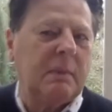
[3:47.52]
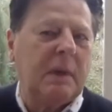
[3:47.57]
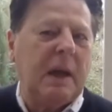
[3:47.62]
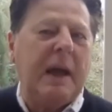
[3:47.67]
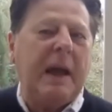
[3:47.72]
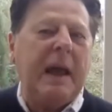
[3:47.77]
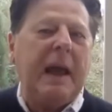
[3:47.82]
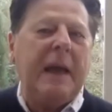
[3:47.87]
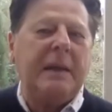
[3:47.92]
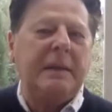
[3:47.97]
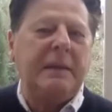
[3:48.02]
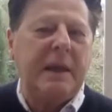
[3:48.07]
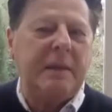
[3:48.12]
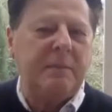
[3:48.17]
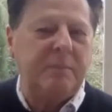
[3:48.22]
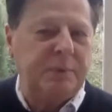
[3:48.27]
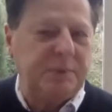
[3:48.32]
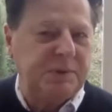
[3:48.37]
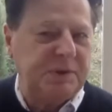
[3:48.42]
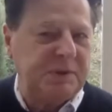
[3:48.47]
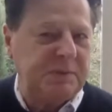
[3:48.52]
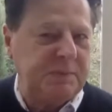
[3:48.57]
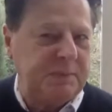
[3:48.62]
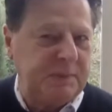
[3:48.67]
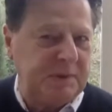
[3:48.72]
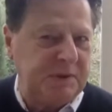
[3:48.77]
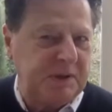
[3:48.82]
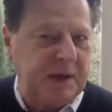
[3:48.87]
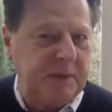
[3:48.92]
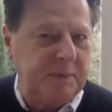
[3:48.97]
I had that
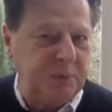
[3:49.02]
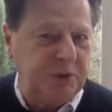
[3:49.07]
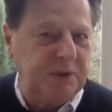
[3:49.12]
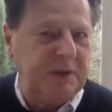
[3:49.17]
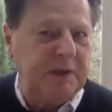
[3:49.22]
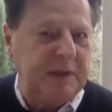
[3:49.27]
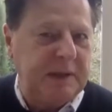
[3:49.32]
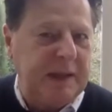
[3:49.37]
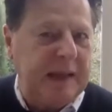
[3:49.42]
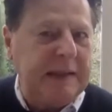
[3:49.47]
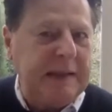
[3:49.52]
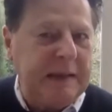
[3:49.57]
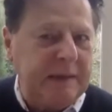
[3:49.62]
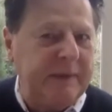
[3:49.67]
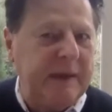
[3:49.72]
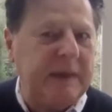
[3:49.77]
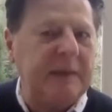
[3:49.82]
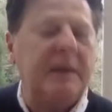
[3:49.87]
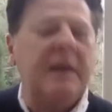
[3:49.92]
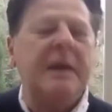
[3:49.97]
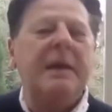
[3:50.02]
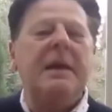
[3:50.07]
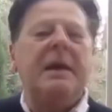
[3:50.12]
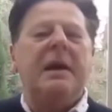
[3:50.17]
perception in any event.